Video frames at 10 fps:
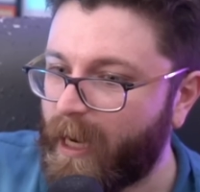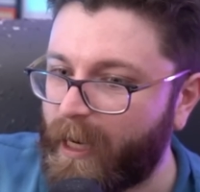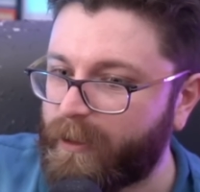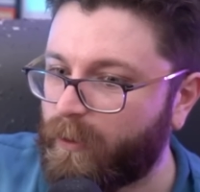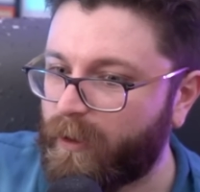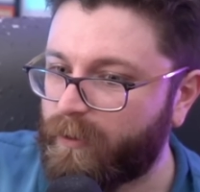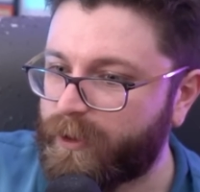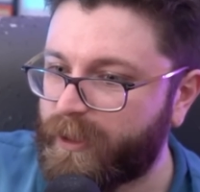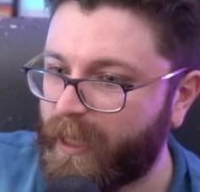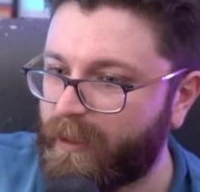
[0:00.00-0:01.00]
I don't
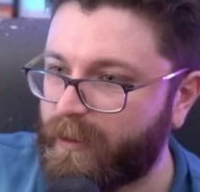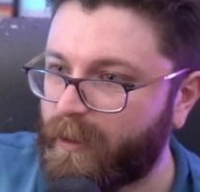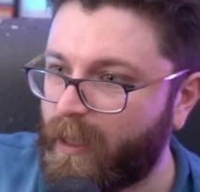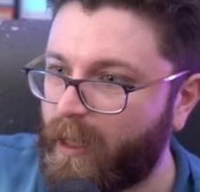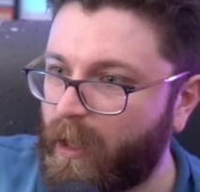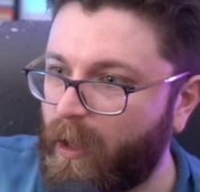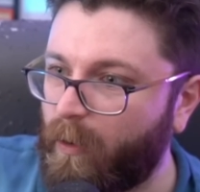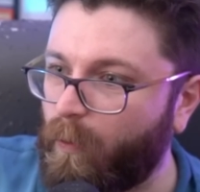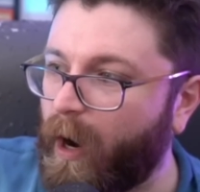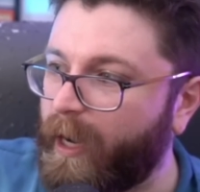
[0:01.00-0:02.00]
understand
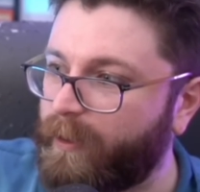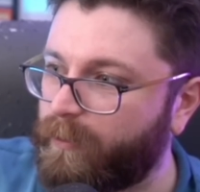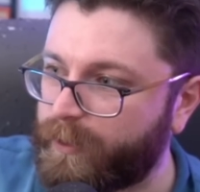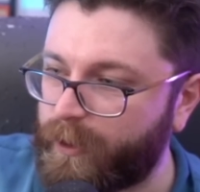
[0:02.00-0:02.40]
why there's